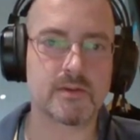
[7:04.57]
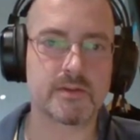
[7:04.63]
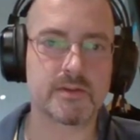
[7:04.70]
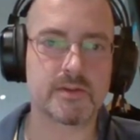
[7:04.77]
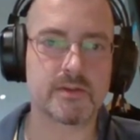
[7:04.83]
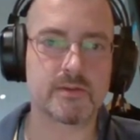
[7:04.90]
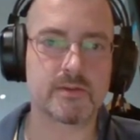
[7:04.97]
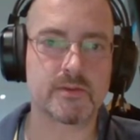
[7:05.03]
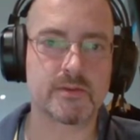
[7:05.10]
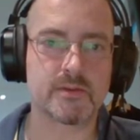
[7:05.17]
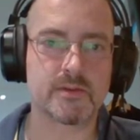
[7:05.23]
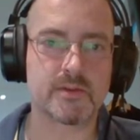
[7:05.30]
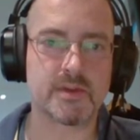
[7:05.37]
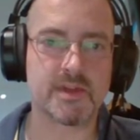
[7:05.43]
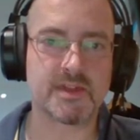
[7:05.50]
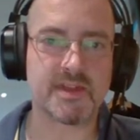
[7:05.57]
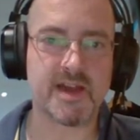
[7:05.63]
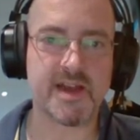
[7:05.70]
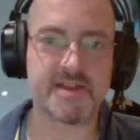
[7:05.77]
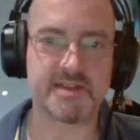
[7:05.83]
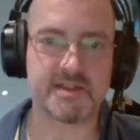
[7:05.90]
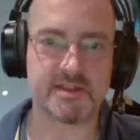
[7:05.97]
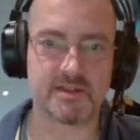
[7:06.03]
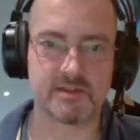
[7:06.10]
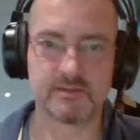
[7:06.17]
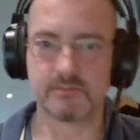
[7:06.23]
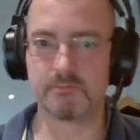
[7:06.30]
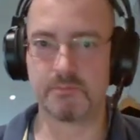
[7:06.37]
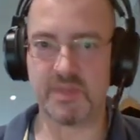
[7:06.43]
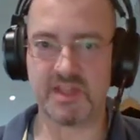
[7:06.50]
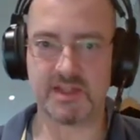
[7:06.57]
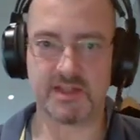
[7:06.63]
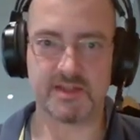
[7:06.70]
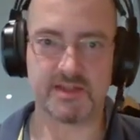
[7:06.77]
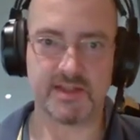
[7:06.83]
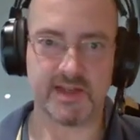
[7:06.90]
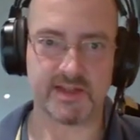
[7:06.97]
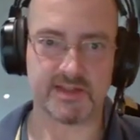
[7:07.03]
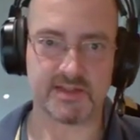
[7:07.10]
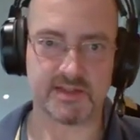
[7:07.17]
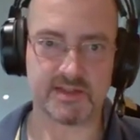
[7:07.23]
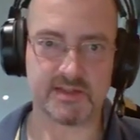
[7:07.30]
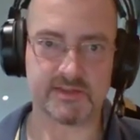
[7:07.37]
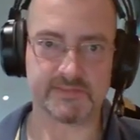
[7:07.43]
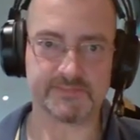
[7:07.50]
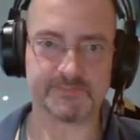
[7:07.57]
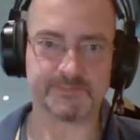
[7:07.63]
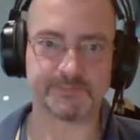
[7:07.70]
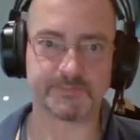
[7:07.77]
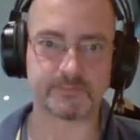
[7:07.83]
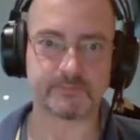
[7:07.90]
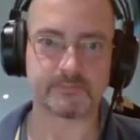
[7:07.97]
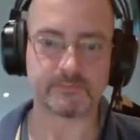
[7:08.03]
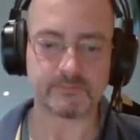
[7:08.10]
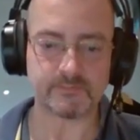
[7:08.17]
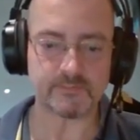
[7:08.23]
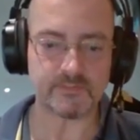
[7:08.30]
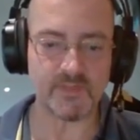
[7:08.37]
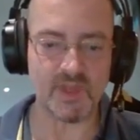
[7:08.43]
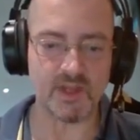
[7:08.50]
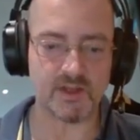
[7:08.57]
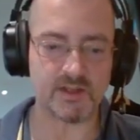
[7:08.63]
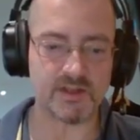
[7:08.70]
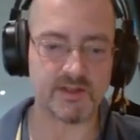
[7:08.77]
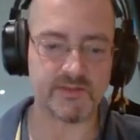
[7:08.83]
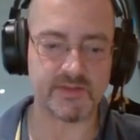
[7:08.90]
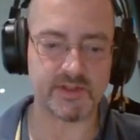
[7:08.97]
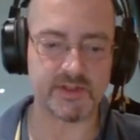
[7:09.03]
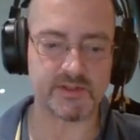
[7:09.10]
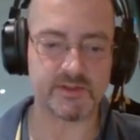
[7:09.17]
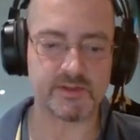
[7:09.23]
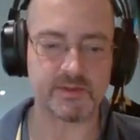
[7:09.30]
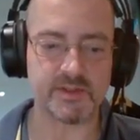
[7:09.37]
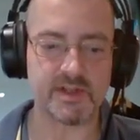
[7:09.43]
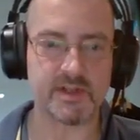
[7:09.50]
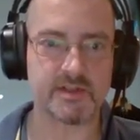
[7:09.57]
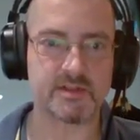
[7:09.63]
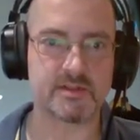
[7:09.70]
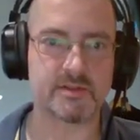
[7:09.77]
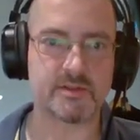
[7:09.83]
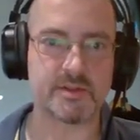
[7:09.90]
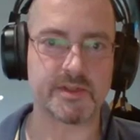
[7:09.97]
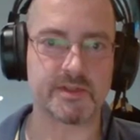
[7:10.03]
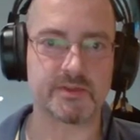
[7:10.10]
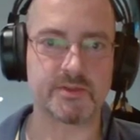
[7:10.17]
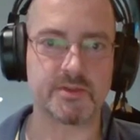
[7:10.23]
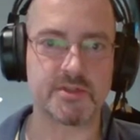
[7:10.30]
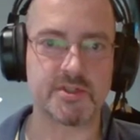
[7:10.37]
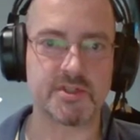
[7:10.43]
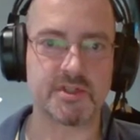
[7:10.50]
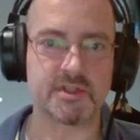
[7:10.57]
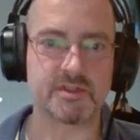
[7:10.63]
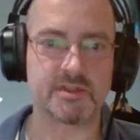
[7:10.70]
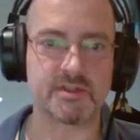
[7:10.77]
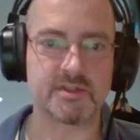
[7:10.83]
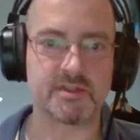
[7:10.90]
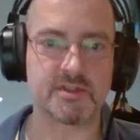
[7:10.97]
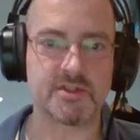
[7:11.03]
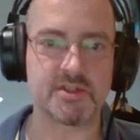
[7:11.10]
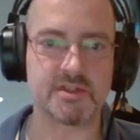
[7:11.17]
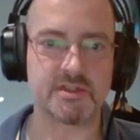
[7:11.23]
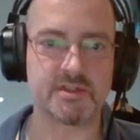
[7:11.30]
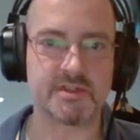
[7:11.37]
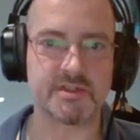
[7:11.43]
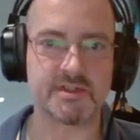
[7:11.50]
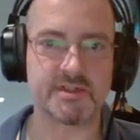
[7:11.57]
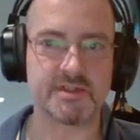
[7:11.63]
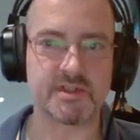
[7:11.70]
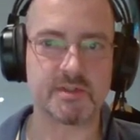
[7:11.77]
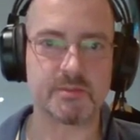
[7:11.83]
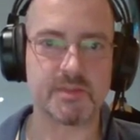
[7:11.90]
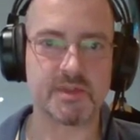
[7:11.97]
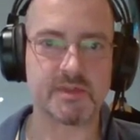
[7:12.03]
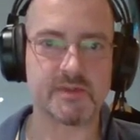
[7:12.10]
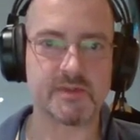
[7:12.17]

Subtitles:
So it has been indexed, and if I do that, trying to cheat the system,